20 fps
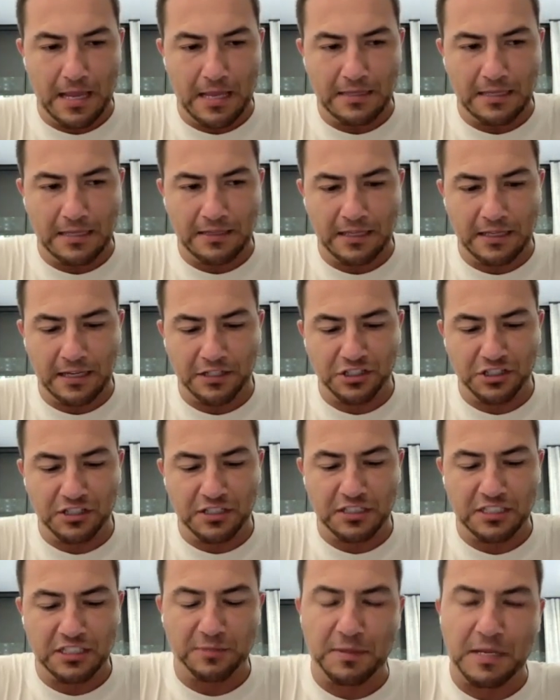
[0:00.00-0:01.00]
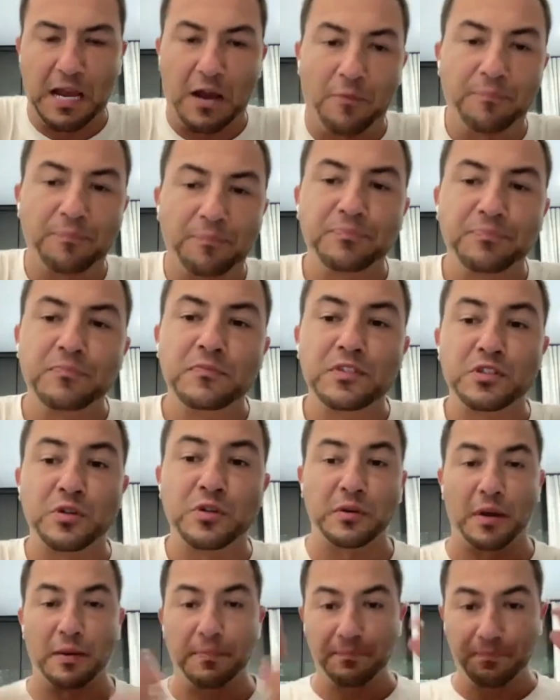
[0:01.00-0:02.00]
And I think it just needs to be out.
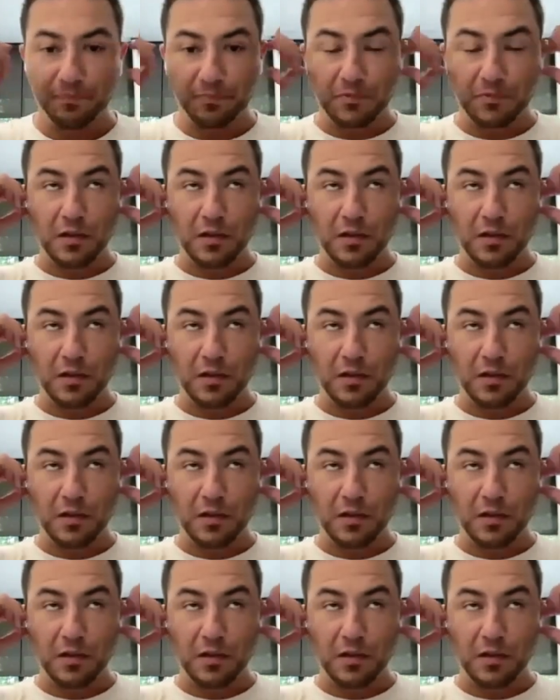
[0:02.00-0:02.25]
So anyway,